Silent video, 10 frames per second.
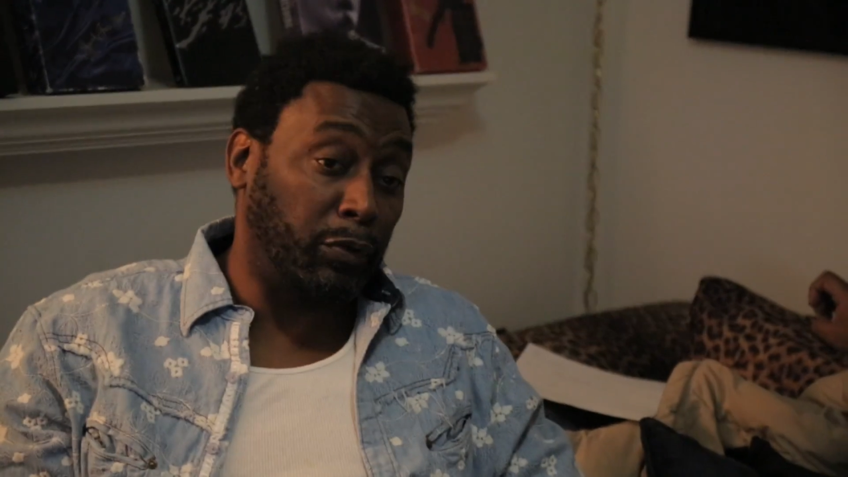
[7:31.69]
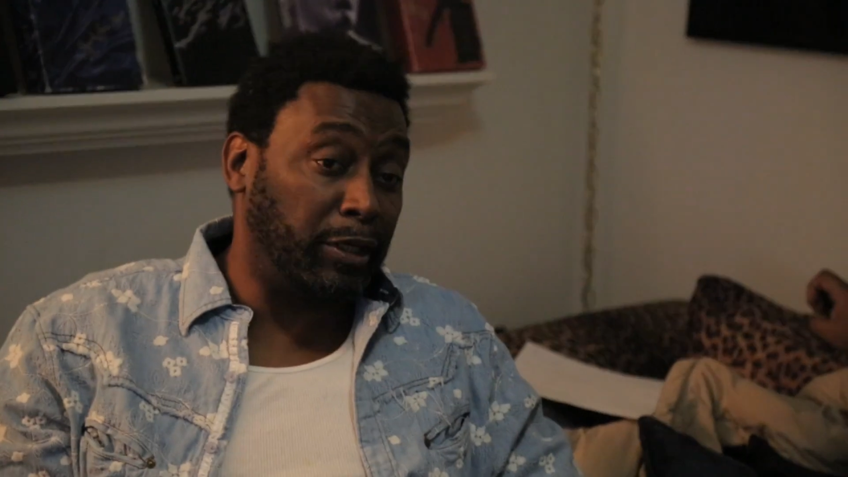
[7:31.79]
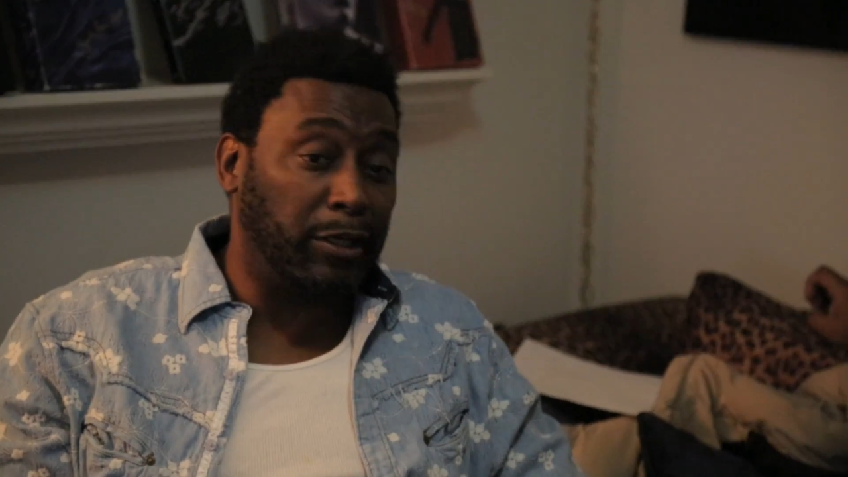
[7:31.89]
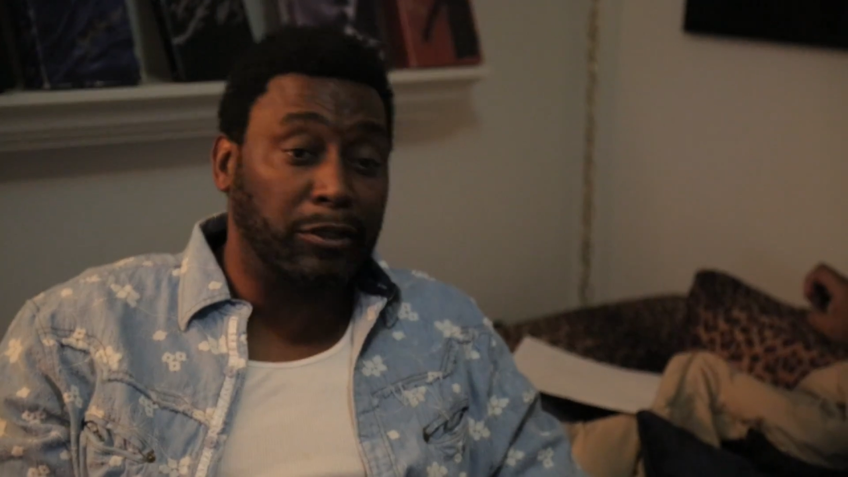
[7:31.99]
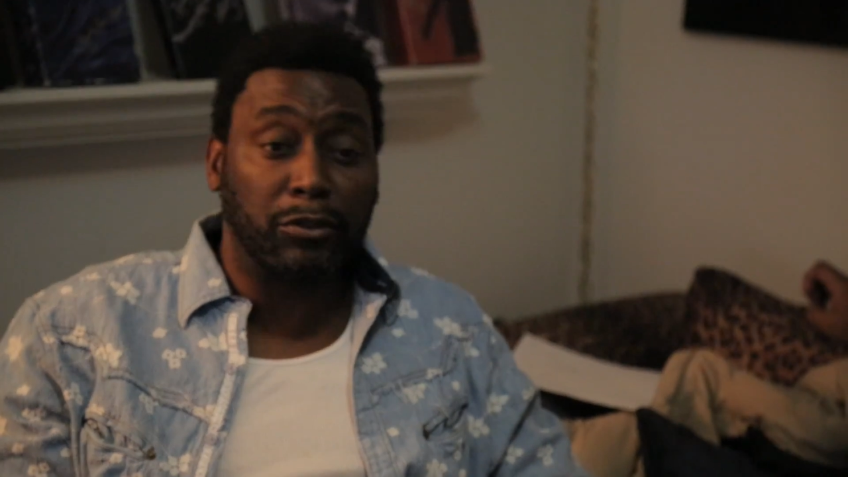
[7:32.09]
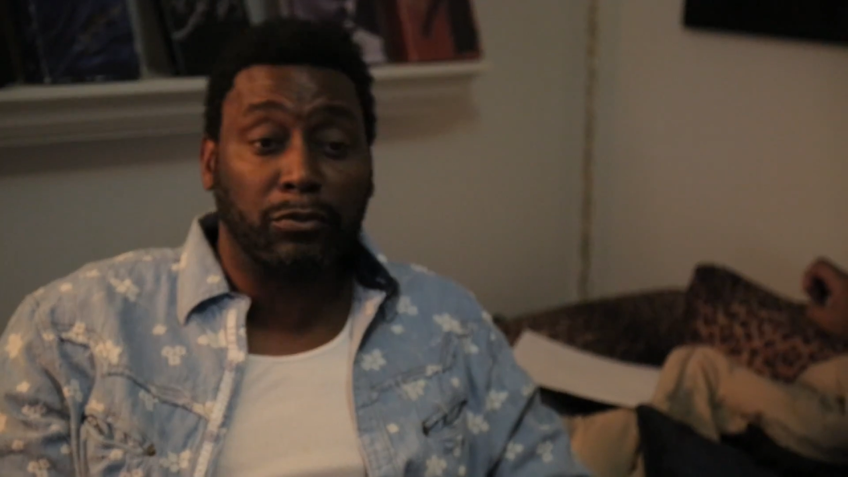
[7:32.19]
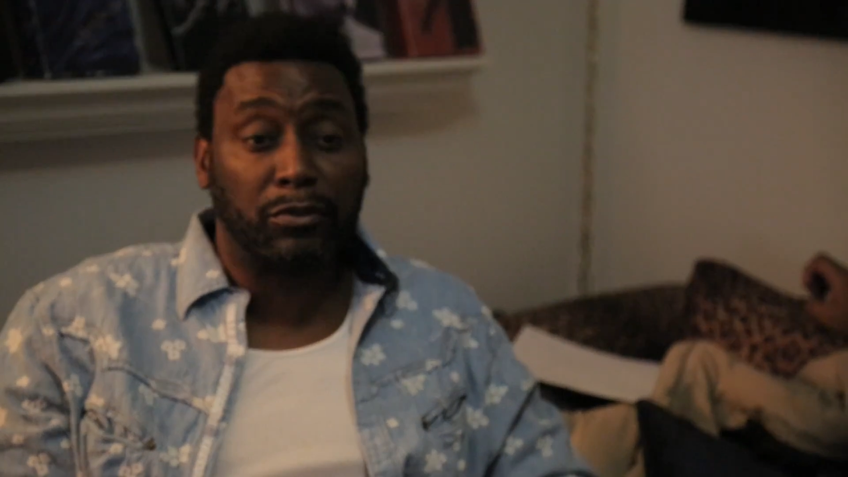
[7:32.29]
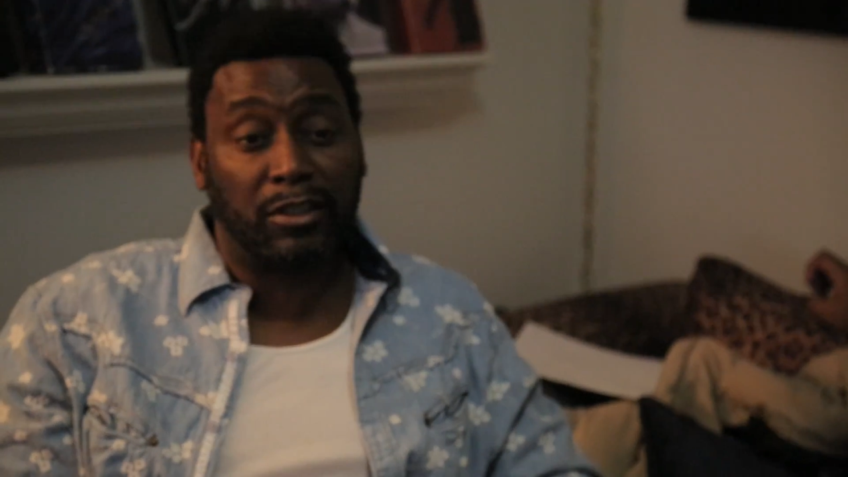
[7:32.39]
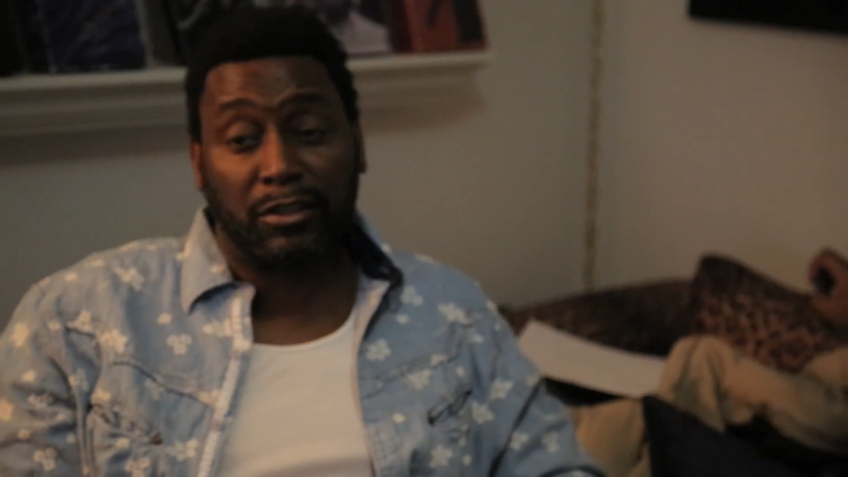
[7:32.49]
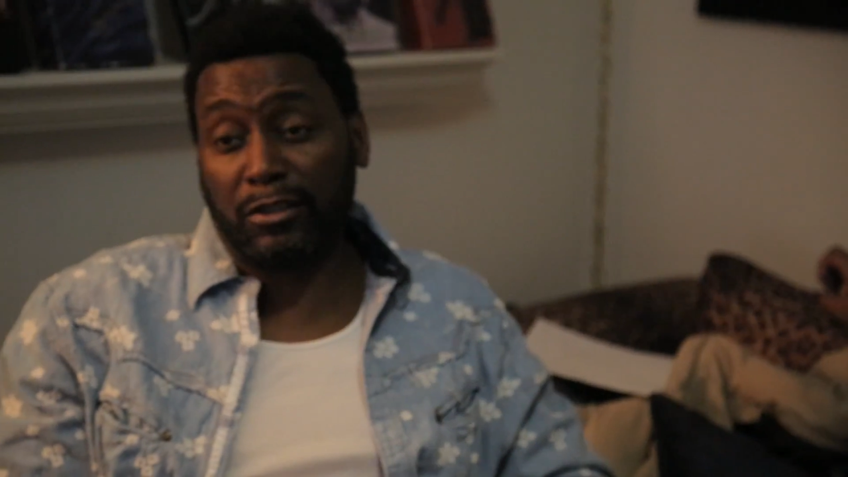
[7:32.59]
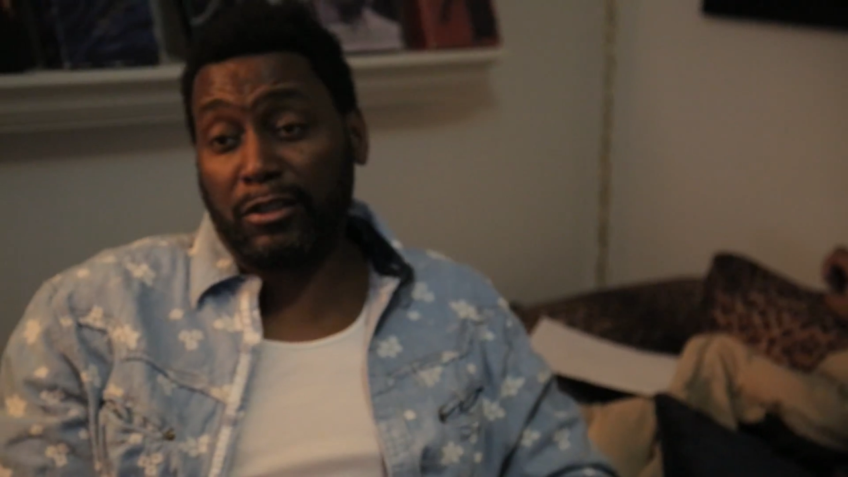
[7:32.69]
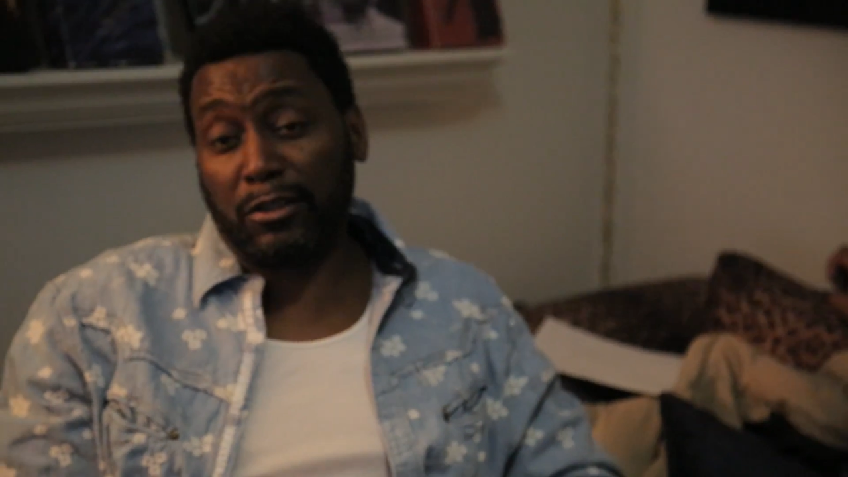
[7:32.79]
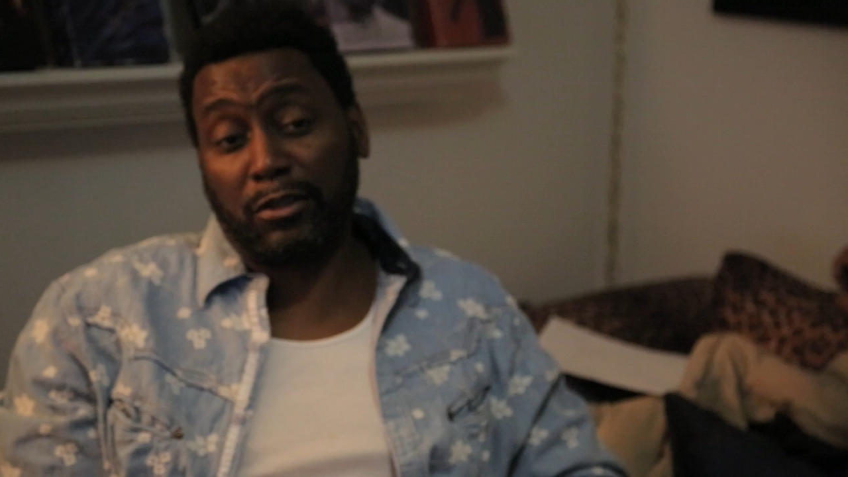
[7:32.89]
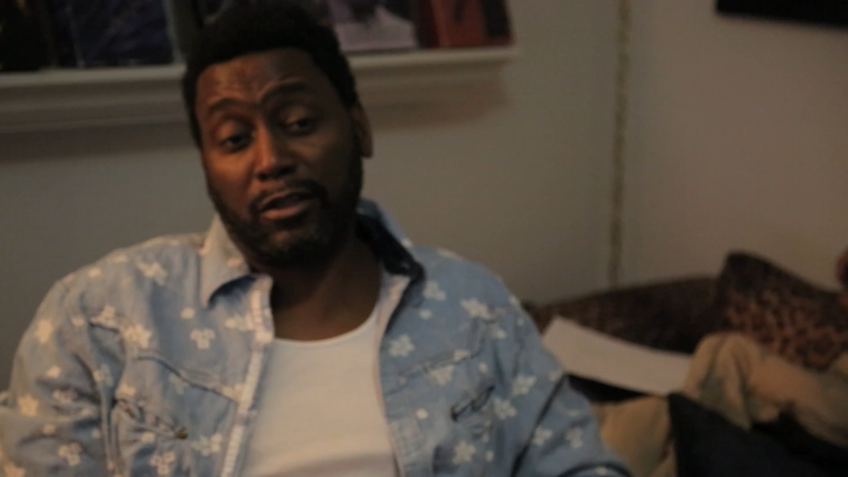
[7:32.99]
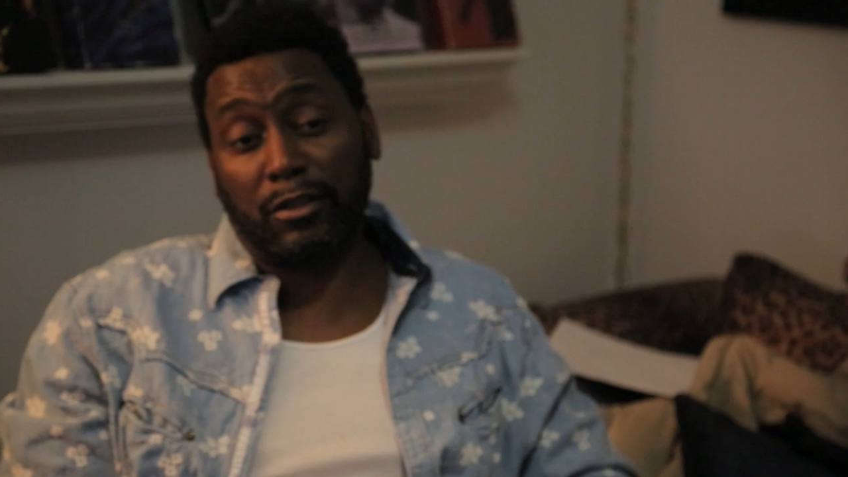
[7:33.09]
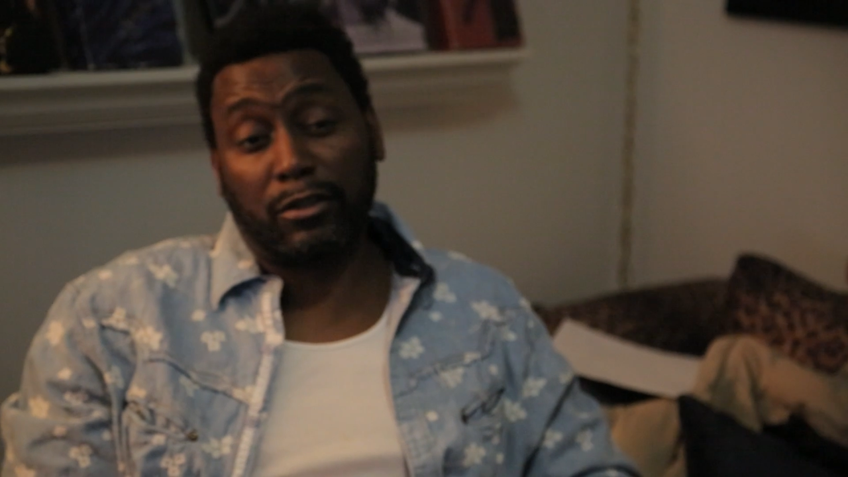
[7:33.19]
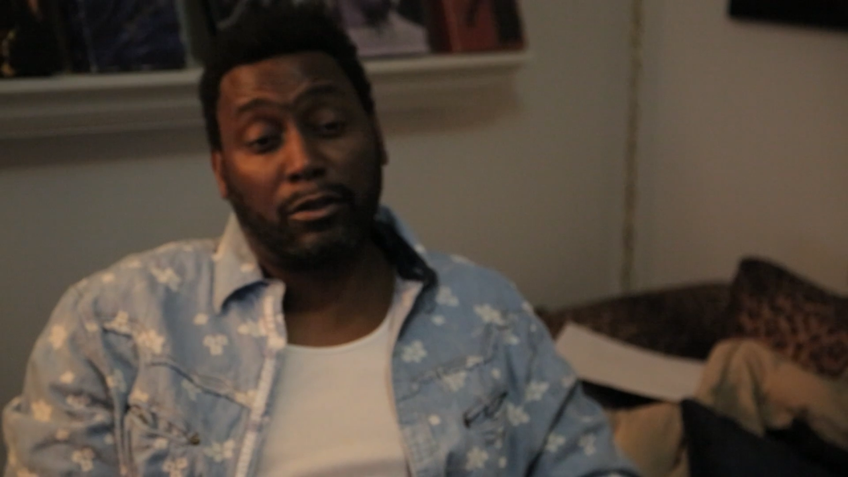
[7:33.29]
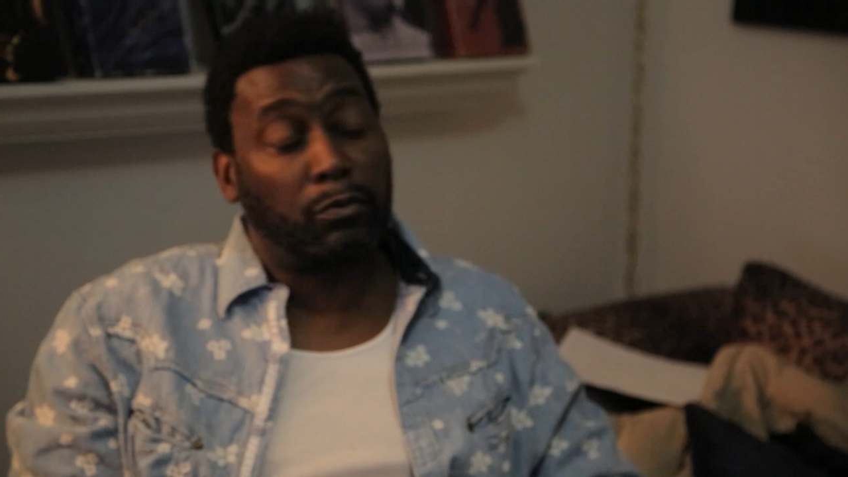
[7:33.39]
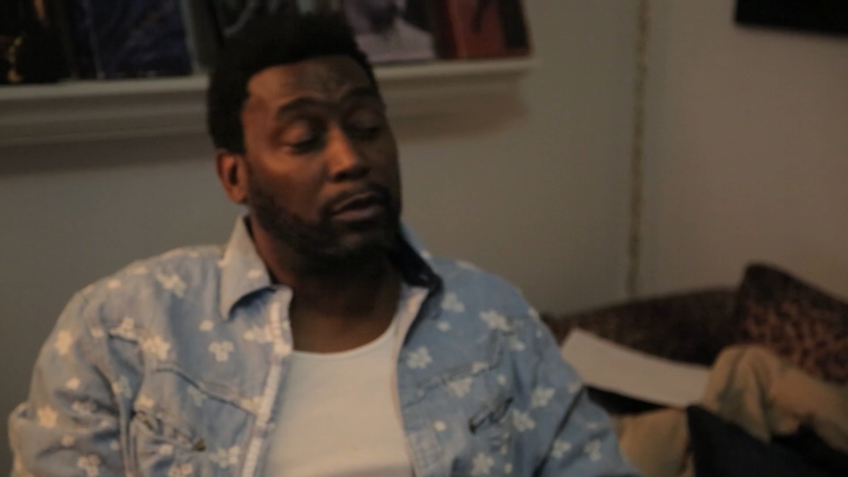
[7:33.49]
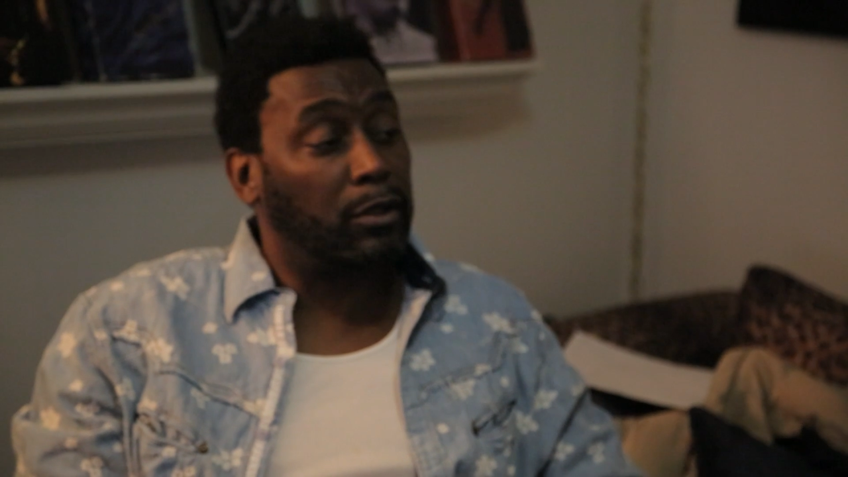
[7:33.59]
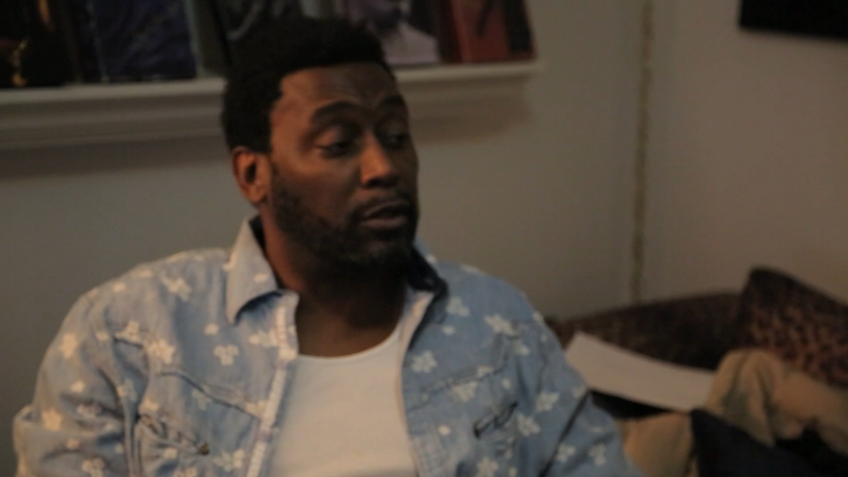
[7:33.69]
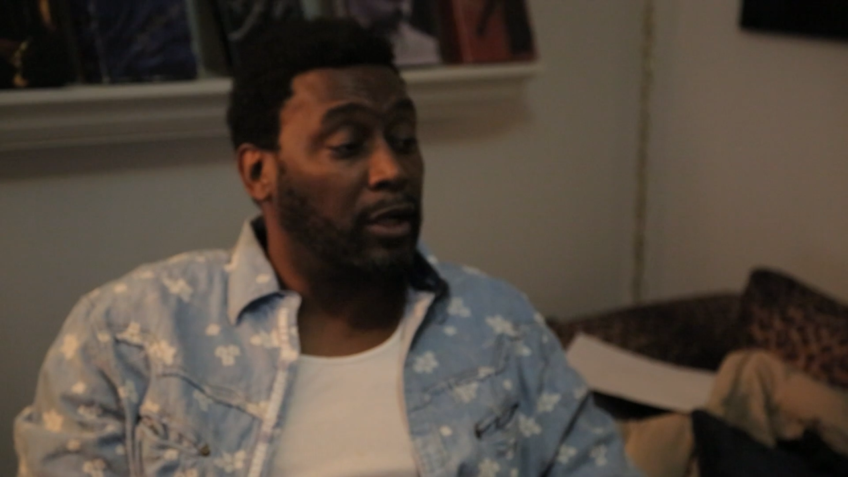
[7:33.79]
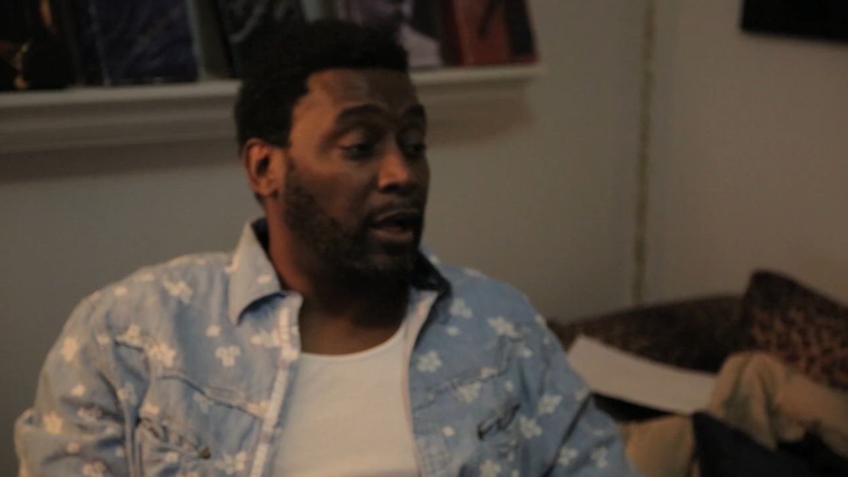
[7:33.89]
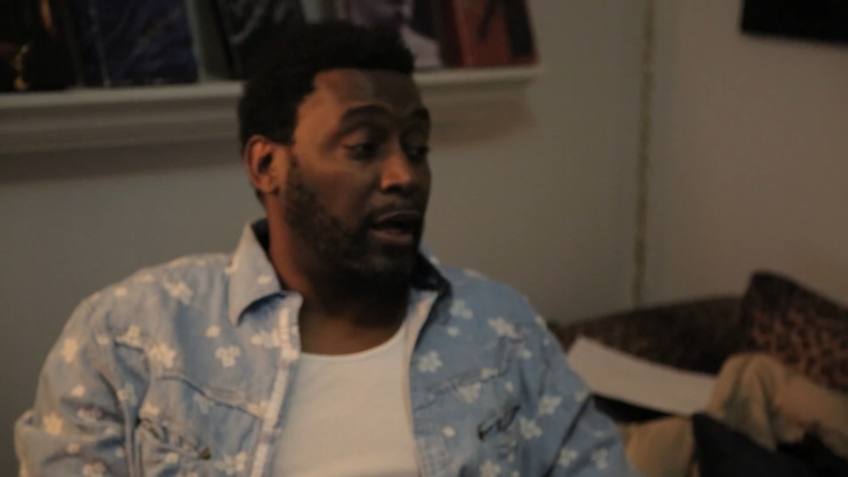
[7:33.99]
we need to do such and such and such. A word?